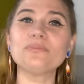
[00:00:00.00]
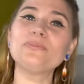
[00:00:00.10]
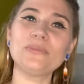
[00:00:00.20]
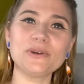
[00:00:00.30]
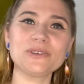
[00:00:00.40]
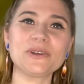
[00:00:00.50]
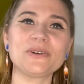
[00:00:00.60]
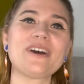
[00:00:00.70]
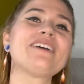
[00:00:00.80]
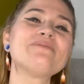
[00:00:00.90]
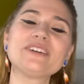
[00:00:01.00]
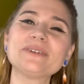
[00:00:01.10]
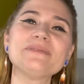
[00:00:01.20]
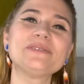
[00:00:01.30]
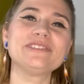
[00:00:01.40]
Bojo, and welcome
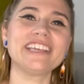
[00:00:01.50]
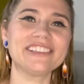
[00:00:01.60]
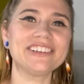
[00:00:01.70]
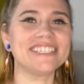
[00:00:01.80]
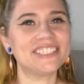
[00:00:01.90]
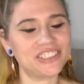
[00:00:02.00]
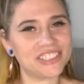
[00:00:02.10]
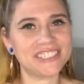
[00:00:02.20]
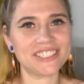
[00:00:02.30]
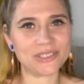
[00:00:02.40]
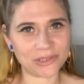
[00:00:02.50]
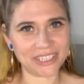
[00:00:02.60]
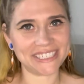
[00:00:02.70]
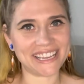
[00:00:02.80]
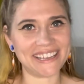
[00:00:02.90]
to another Indigenous story
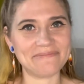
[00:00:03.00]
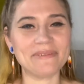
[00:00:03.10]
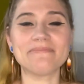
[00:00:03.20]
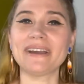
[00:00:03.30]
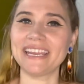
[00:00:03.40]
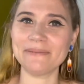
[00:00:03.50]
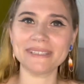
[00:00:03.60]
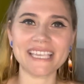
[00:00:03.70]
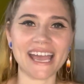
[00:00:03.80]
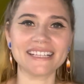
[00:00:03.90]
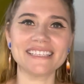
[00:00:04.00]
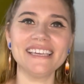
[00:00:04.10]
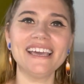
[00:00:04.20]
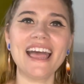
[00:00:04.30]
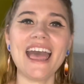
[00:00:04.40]
time. My name is Cassie,
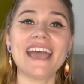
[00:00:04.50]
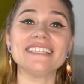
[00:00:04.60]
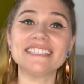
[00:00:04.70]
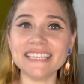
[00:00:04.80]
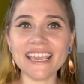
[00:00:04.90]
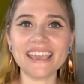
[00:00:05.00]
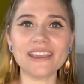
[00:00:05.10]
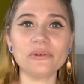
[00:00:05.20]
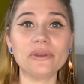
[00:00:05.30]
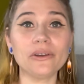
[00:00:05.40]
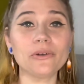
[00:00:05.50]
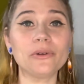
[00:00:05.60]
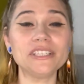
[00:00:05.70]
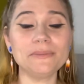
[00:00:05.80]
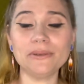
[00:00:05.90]
and today we are going
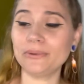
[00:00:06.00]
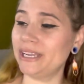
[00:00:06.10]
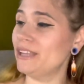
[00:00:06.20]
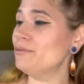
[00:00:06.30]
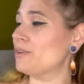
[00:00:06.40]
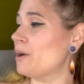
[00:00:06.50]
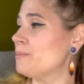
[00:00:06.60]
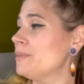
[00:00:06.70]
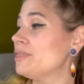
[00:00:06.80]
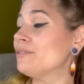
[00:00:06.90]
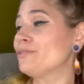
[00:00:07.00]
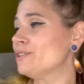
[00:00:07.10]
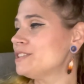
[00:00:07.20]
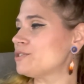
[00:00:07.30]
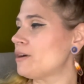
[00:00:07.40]
to be reading from The
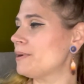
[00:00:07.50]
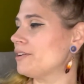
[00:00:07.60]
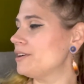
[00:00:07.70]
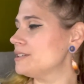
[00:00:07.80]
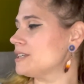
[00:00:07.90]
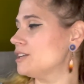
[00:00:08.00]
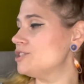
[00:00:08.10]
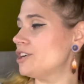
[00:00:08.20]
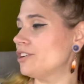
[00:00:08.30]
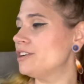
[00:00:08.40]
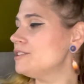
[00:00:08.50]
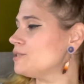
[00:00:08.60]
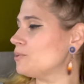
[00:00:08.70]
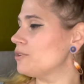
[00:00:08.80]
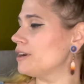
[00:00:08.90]
First Strawberries, a Cherokee
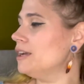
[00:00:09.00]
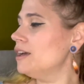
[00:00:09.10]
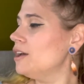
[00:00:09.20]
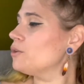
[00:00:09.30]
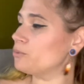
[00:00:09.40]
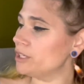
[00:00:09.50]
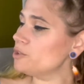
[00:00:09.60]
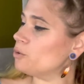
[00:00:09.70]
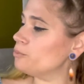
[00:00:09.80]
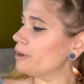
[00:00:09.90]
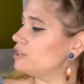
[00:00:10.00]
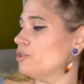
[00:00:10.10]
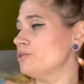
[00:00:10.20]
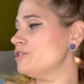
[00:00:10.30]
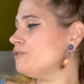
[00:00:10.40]
story retold by
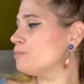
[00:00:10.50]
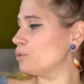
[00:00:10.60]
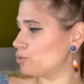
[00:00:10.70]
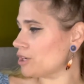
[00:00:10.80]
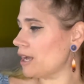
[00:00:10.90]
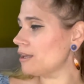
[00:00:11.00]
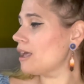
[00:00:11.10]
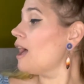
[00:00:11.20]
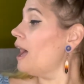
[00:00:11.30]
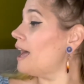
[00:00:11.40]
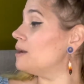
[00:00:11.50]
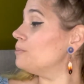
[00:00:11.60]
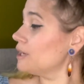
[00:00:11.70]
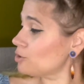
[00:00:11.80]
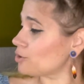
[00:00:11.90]
Joseph Bruchac and
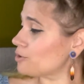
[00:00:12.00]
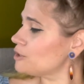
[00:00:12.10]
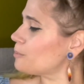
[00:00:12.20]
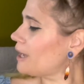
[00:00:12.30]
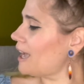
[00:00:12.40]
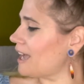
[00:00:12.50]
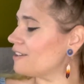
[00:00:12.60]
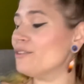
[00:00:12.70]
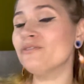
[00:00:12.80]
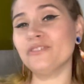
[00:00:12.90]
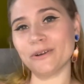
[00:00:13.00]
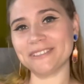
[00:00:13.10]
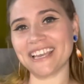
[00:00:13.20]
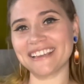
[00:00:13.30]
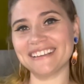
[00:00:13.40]
pictures by Anna
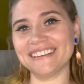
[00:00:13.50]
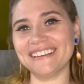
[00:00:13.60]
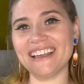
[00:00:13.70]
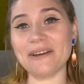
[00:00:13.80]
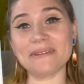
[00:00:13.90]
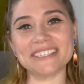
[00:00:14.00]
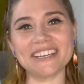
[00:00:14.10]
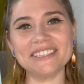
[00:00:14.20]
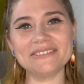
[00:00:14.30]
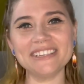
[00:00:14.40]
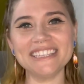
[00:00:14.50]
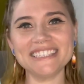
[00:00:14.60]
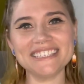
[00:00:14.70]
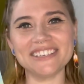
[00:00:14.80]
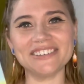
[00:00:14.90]
Vojtech. I'm excited to read this
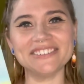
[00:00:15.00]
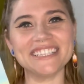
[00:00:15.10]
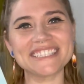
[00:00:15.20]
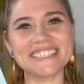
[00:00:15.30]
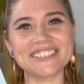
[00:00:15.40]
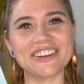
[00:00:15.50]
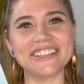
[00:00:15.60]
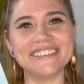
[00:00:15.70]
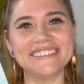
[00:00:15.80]
to you. Let's get started.